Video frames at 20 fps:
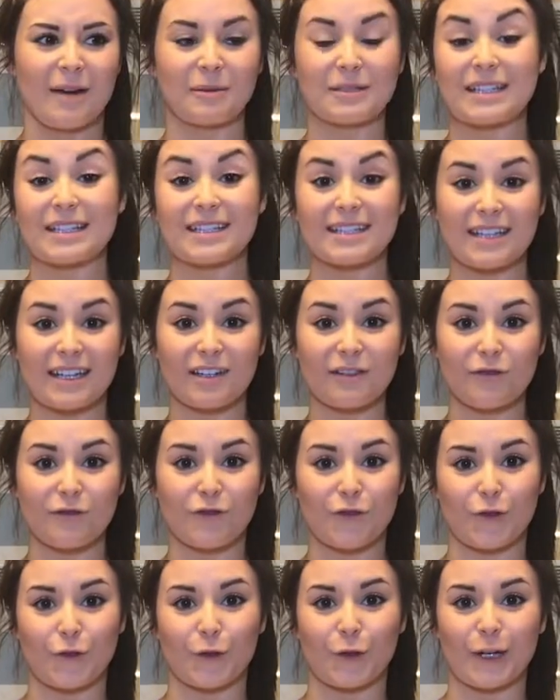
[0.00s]
It was a set of
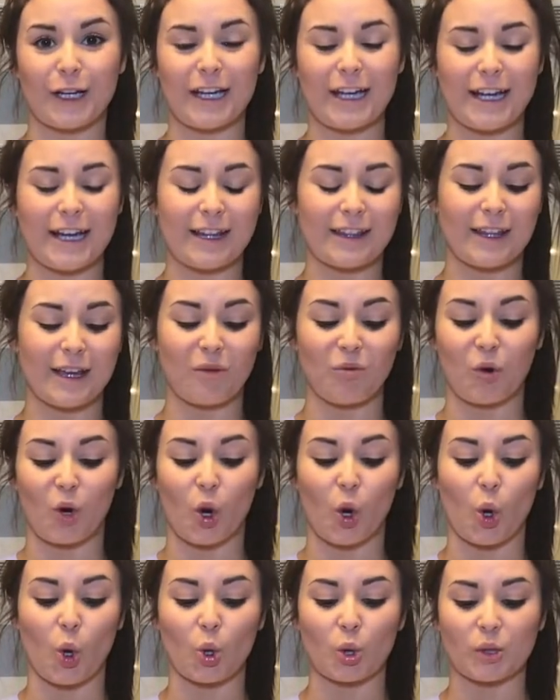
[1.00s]
3 and they were
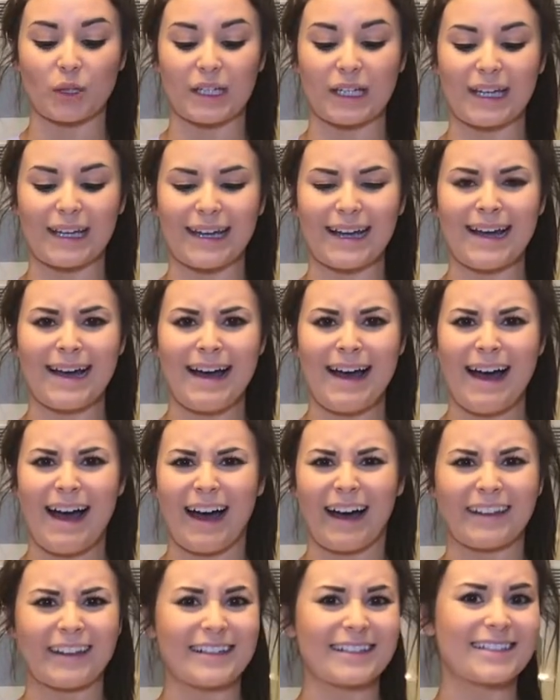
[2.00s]
only,
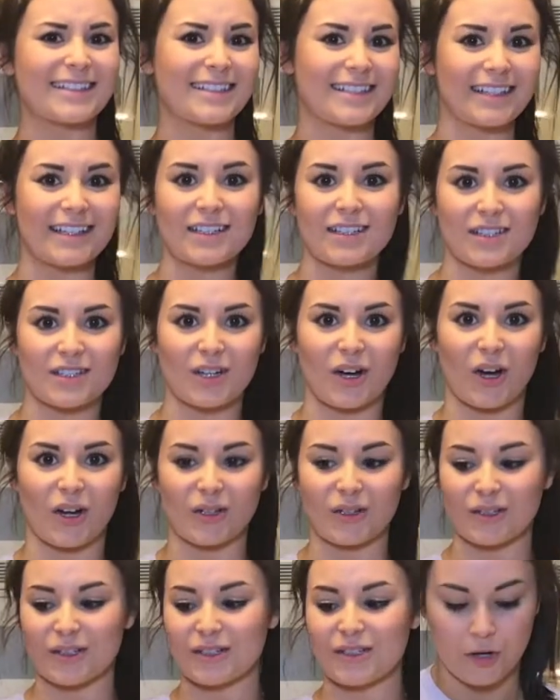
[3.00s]
I think,
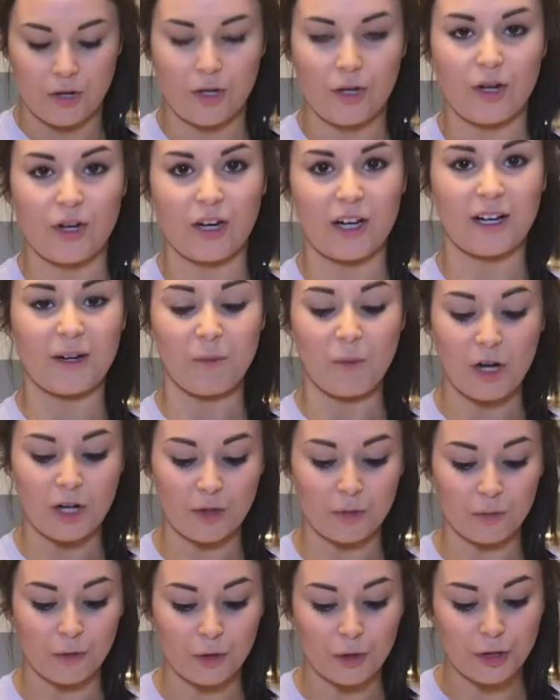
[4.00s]
$6. You're gonna
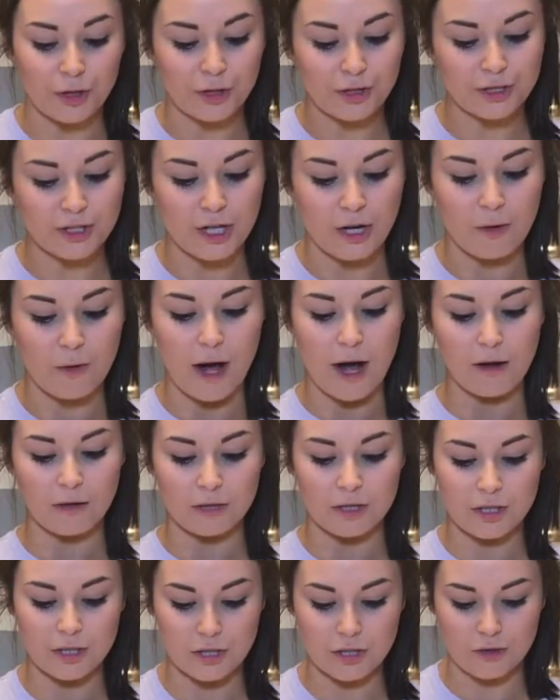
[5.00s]
wanna roll your dough
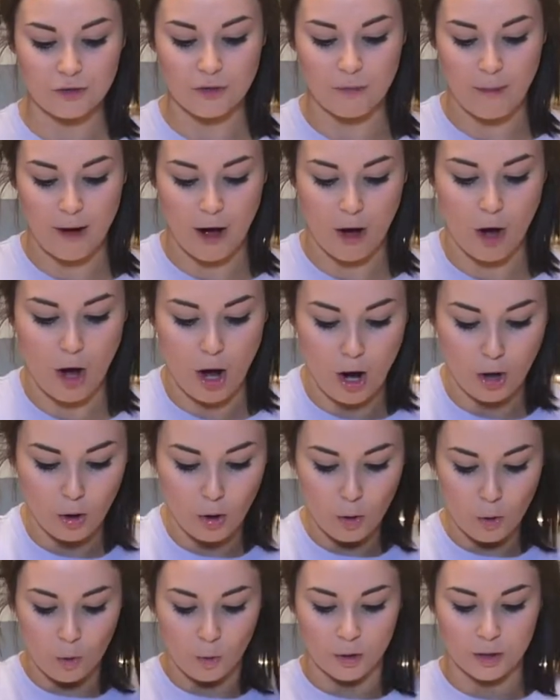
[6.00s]
out to about
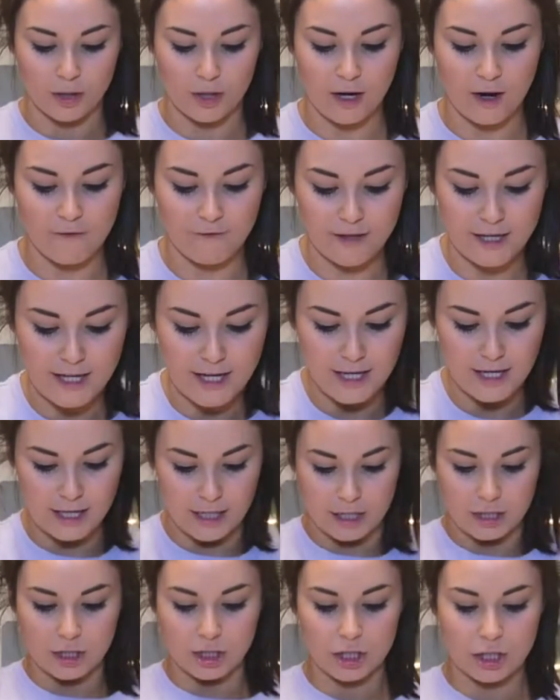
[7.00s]
1/4 of an
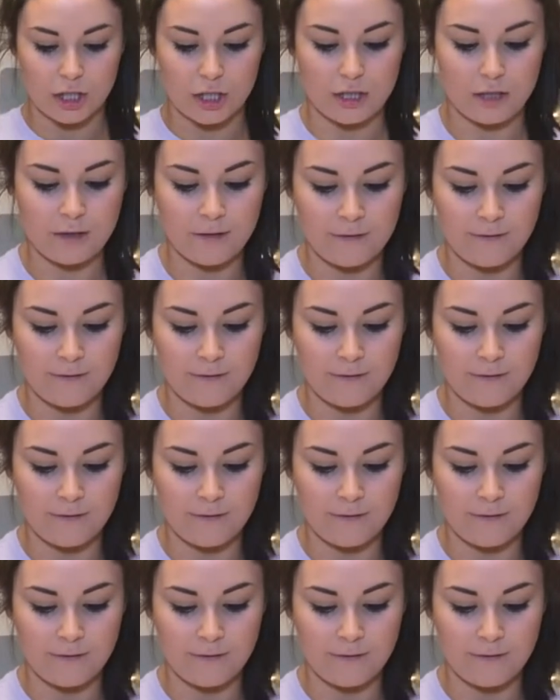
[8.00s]
inch.